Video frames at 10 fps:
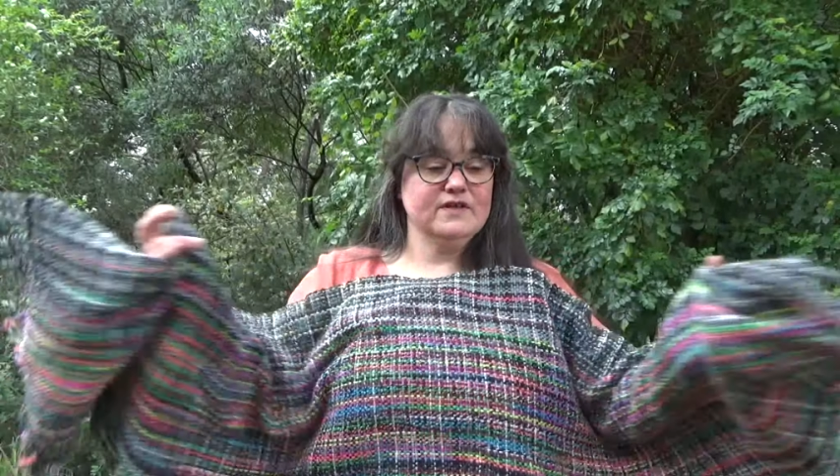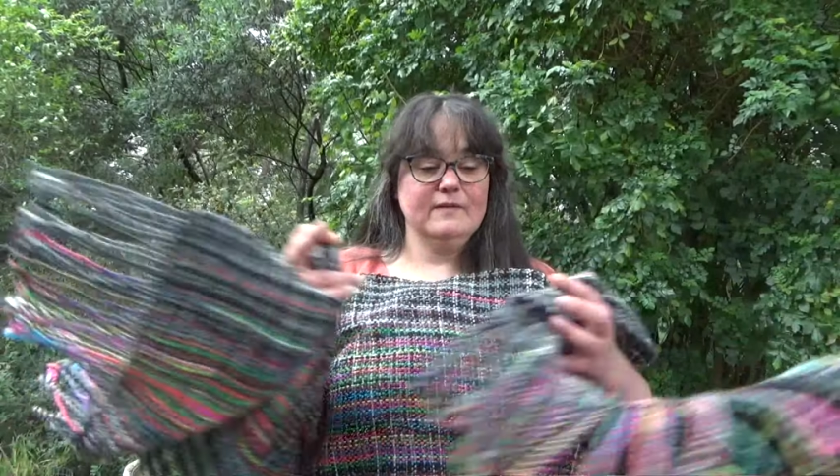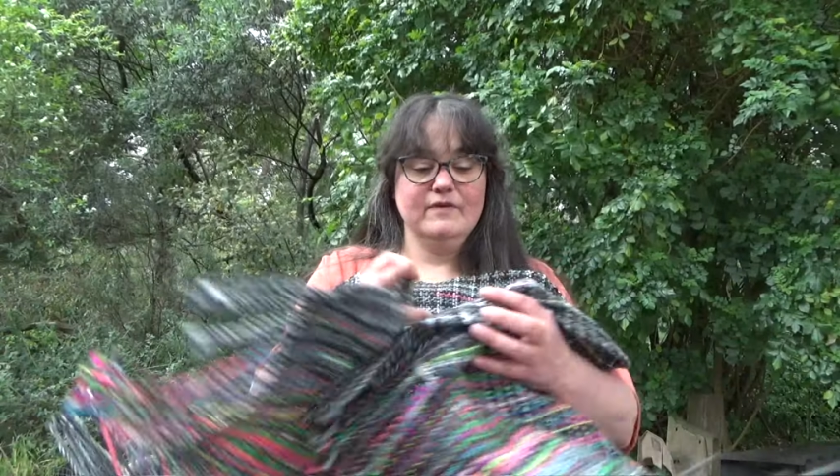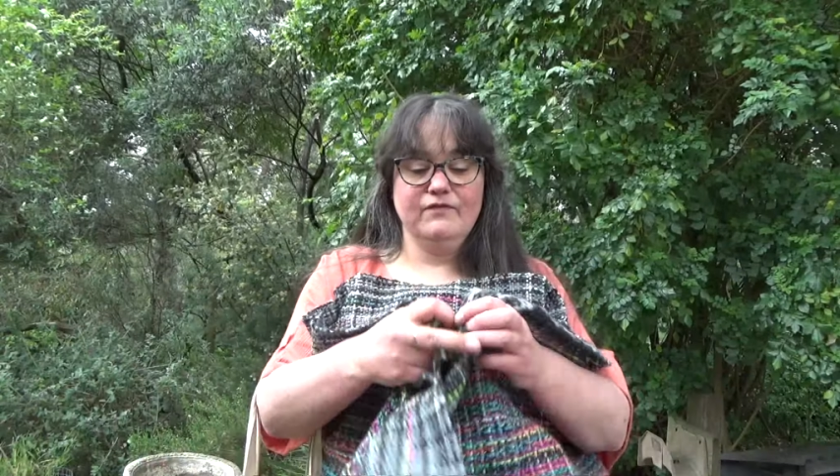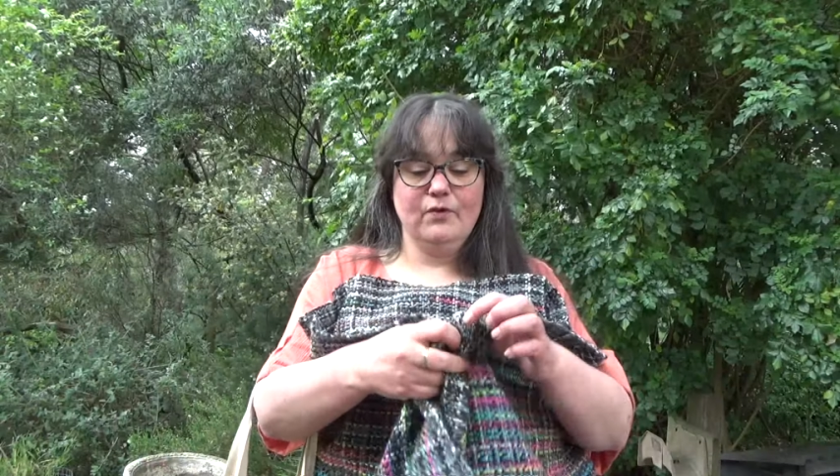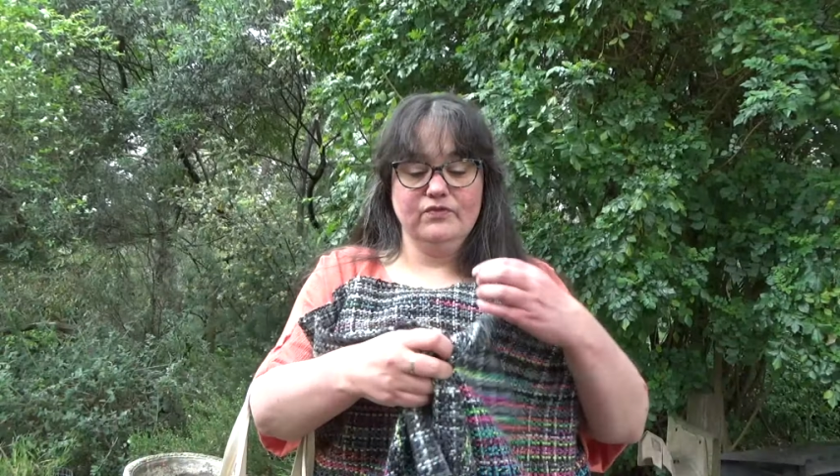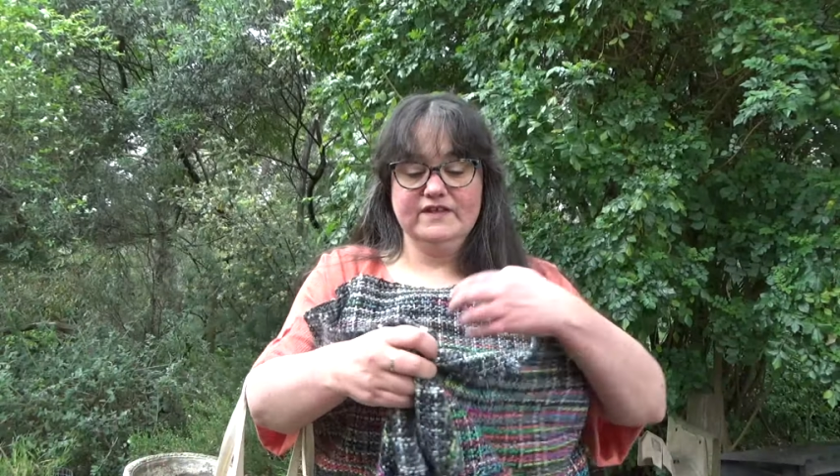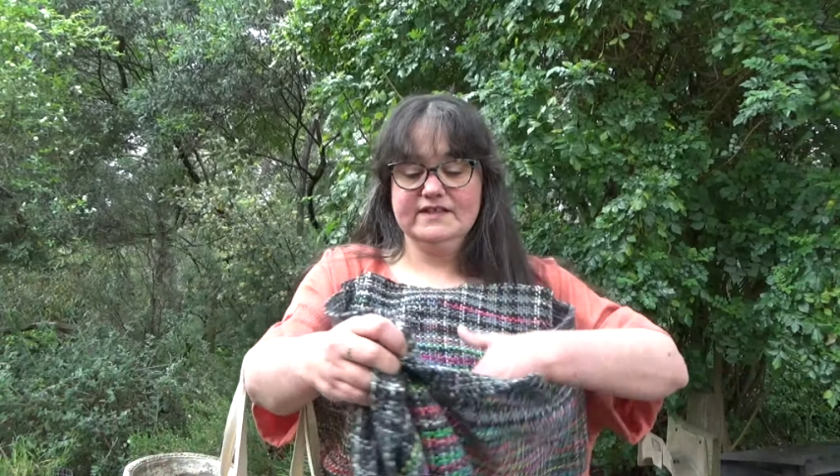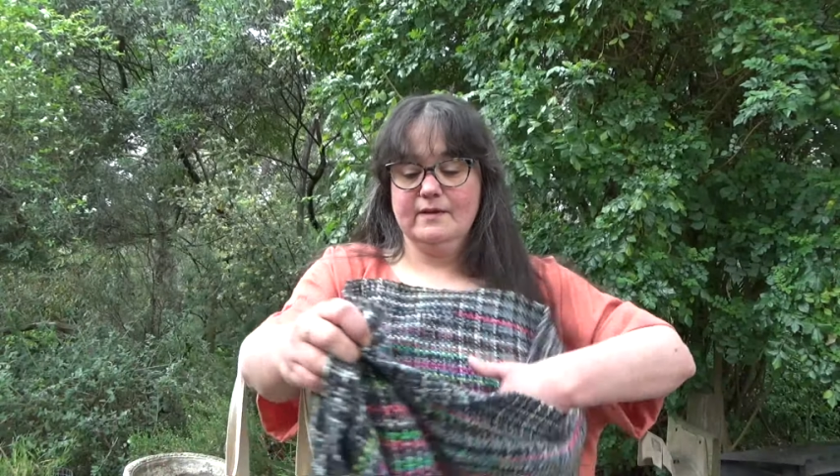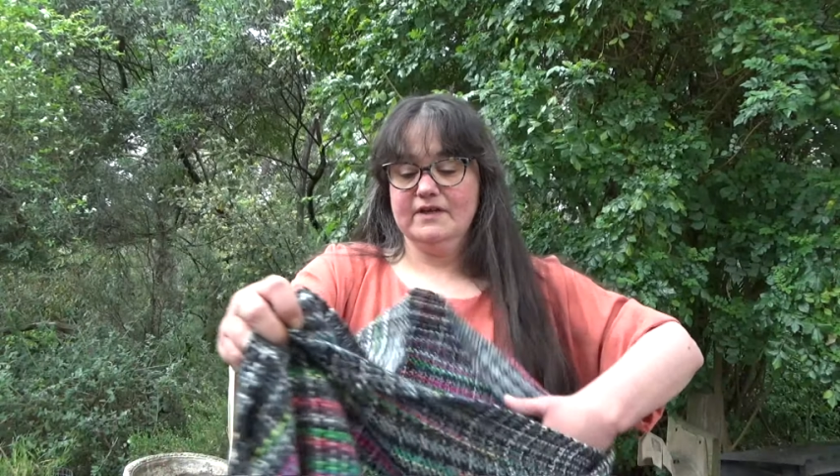so let me fold
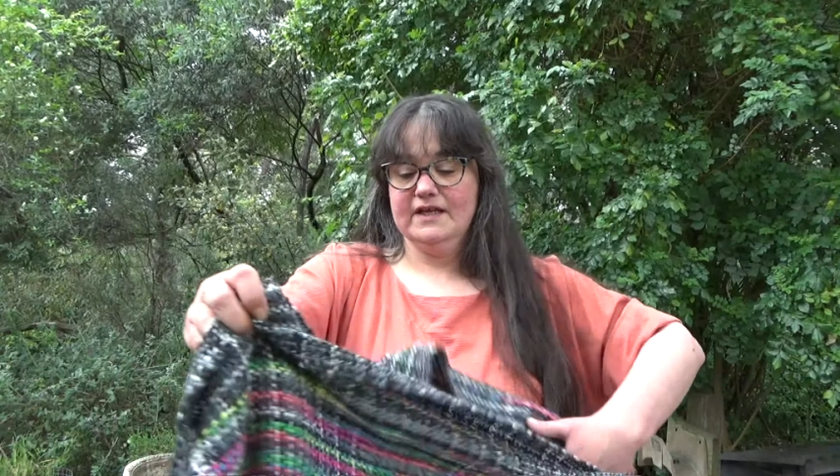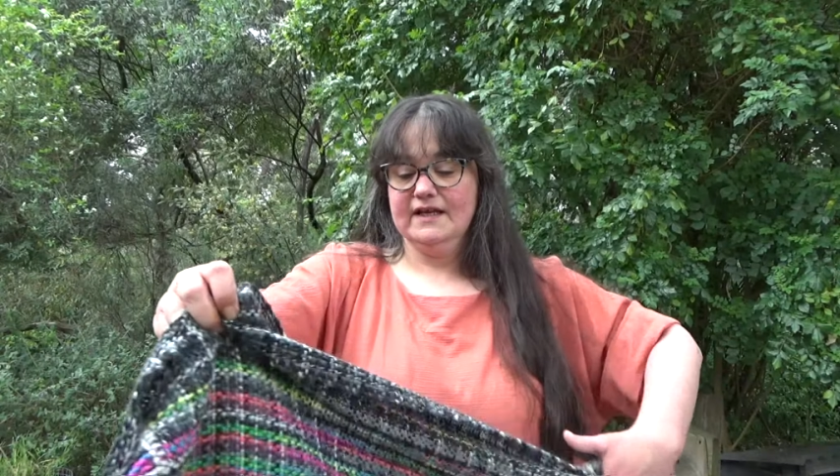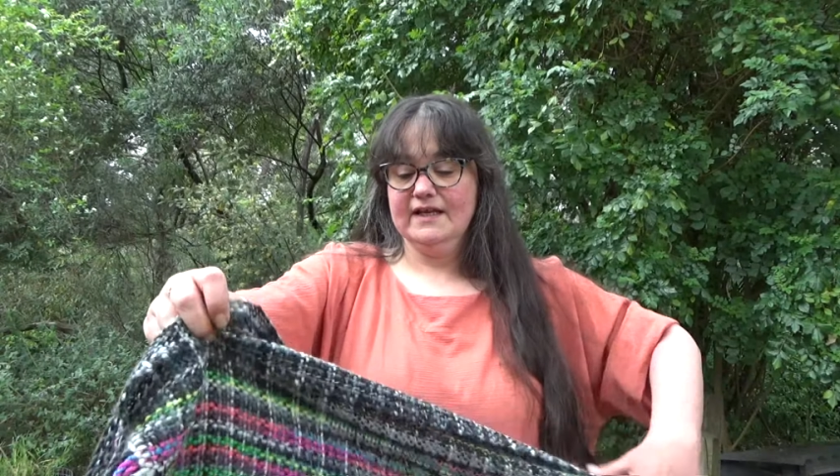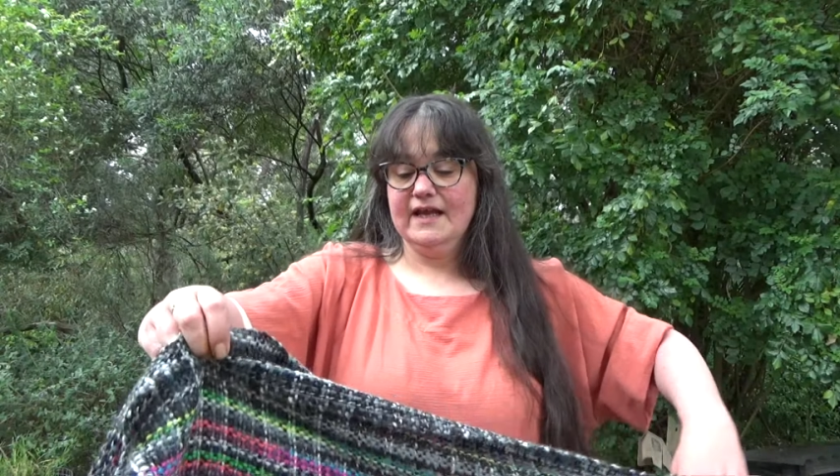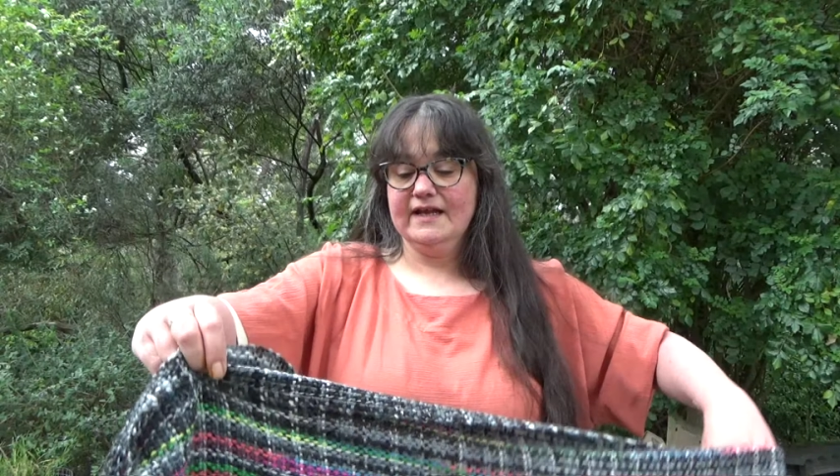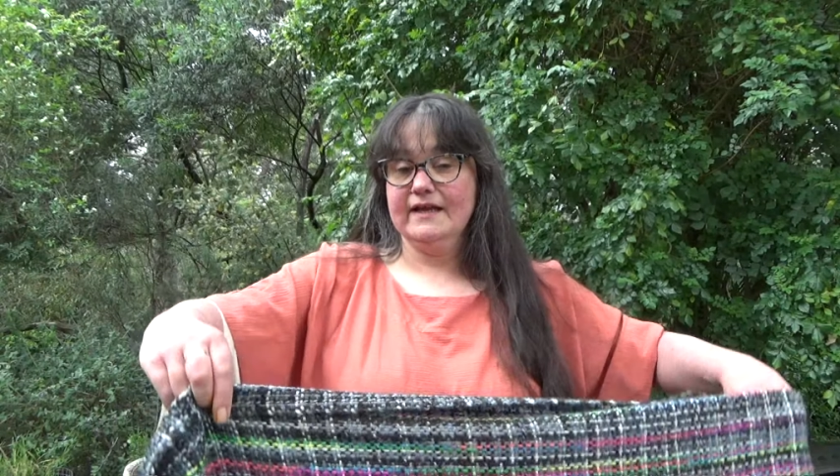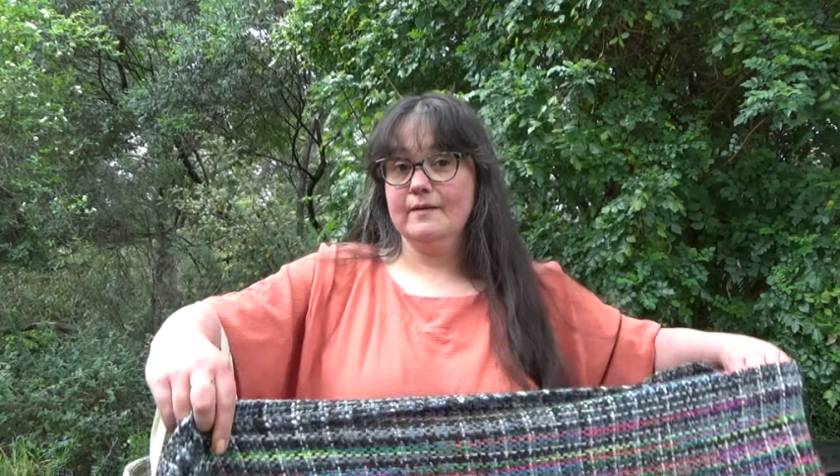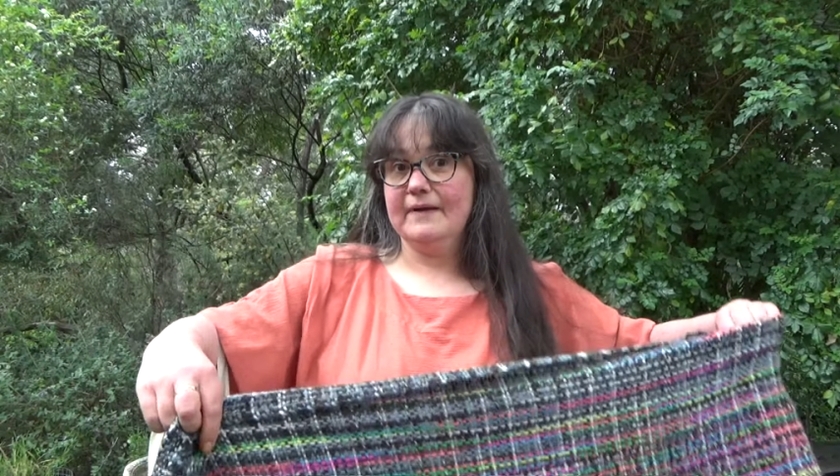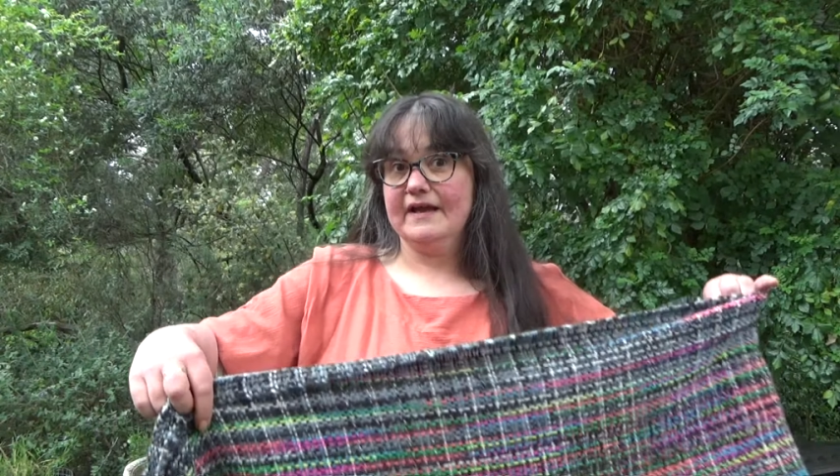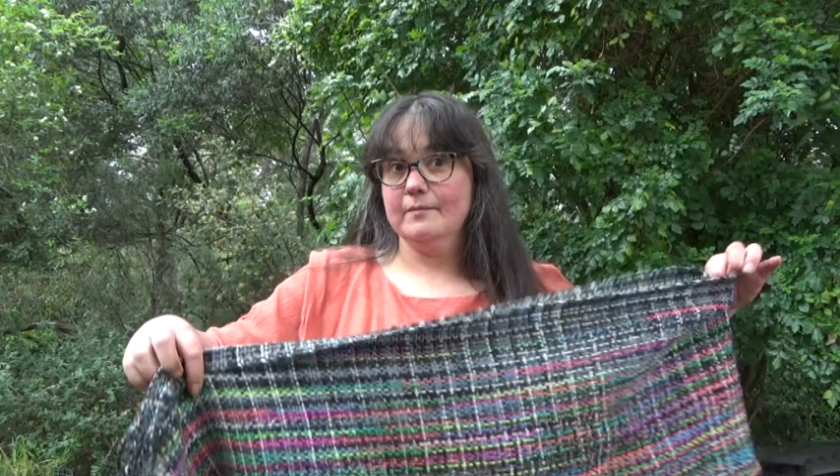this up neatly and
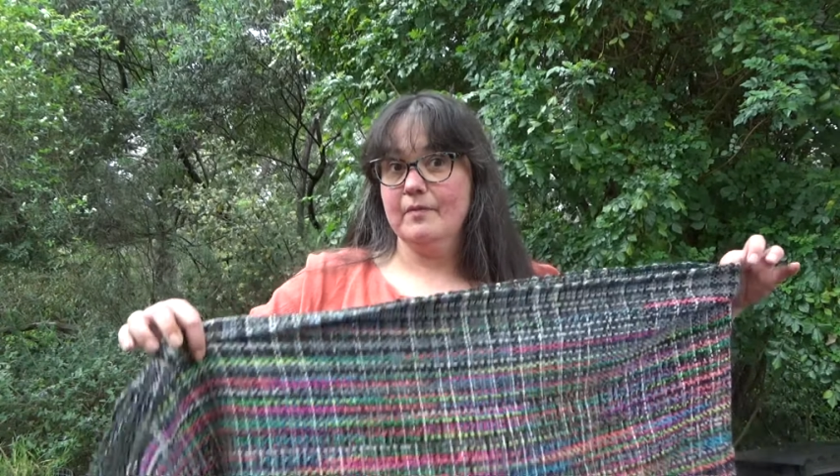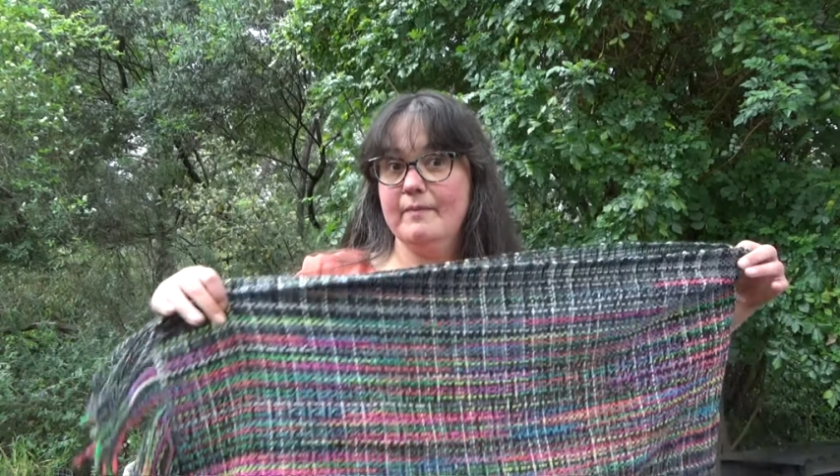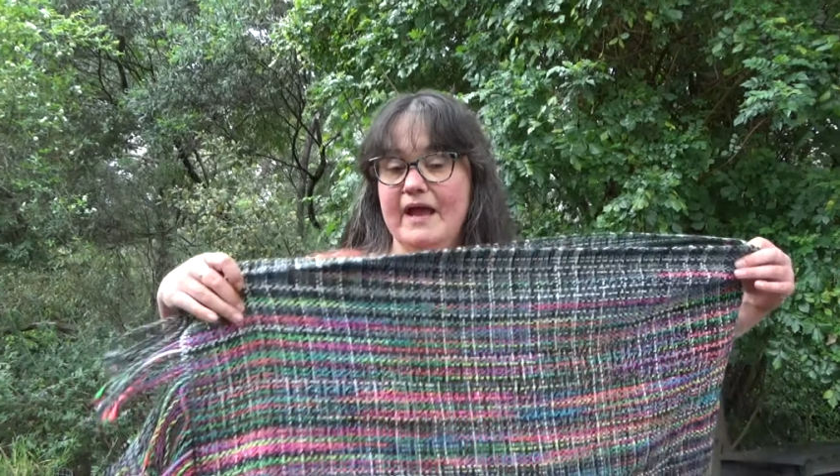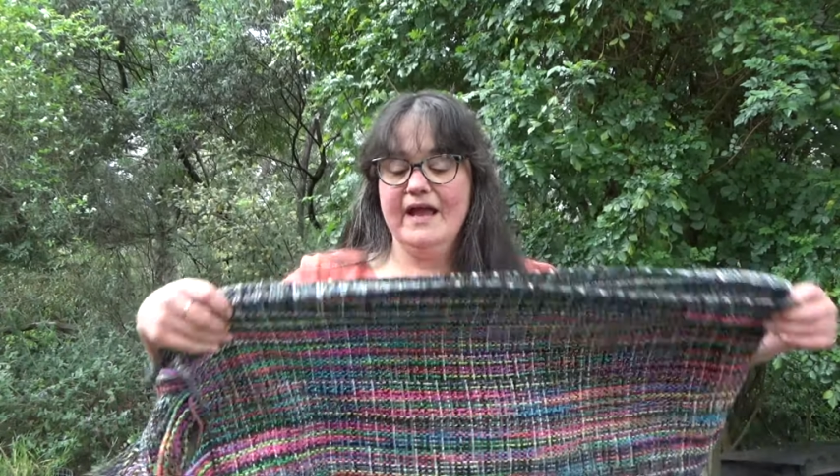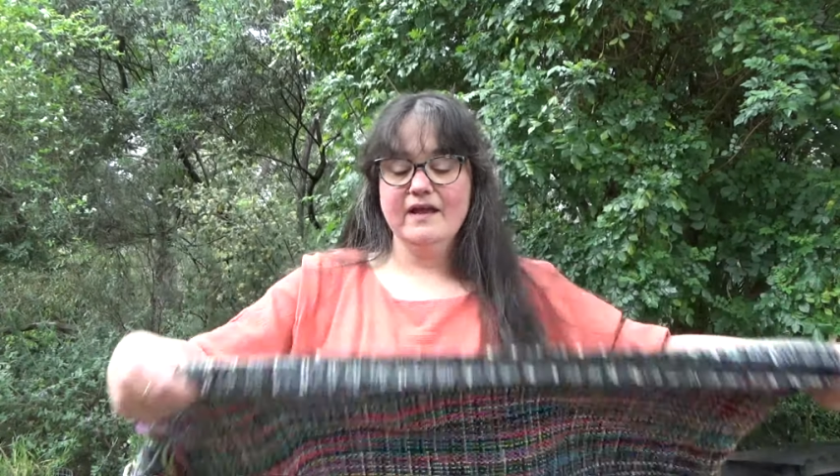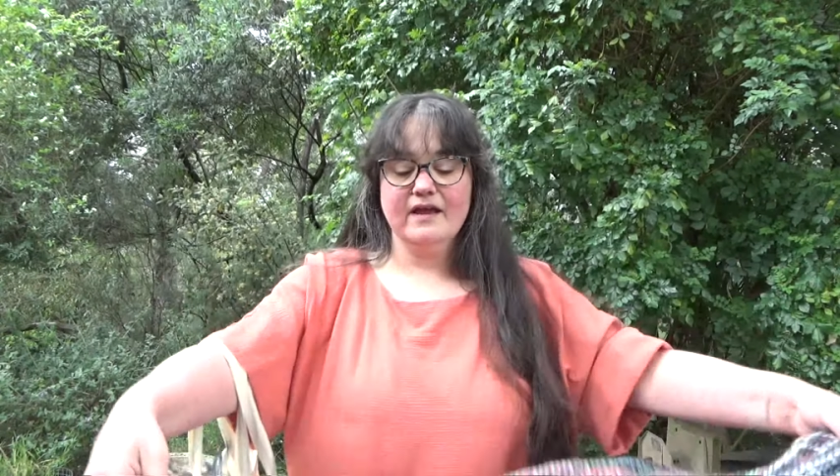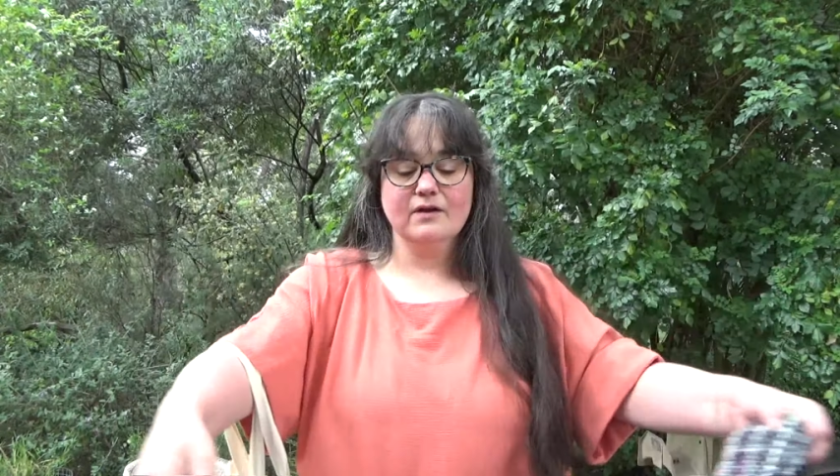get it back in my bag,